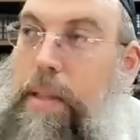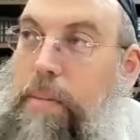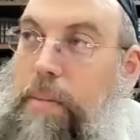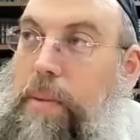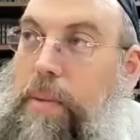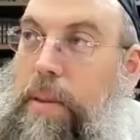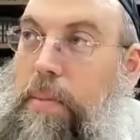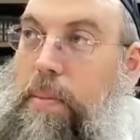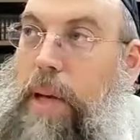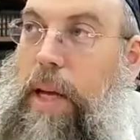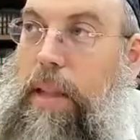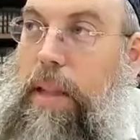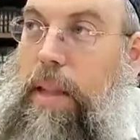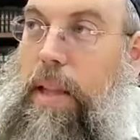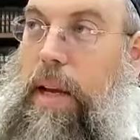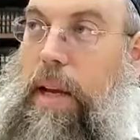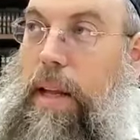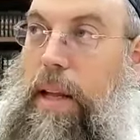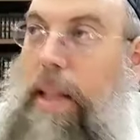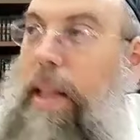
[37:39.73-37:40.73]
which meant
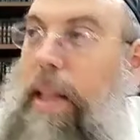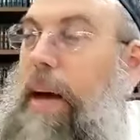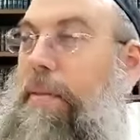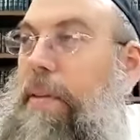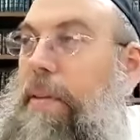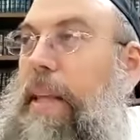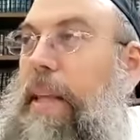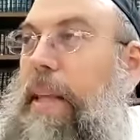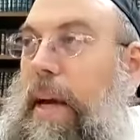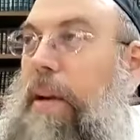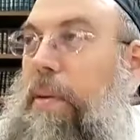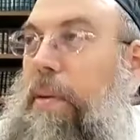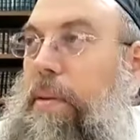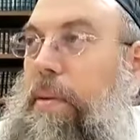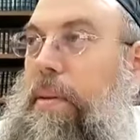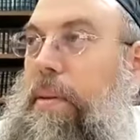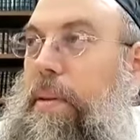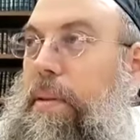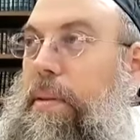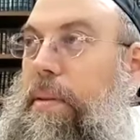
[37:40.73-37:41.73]
that, and they have to take an oath.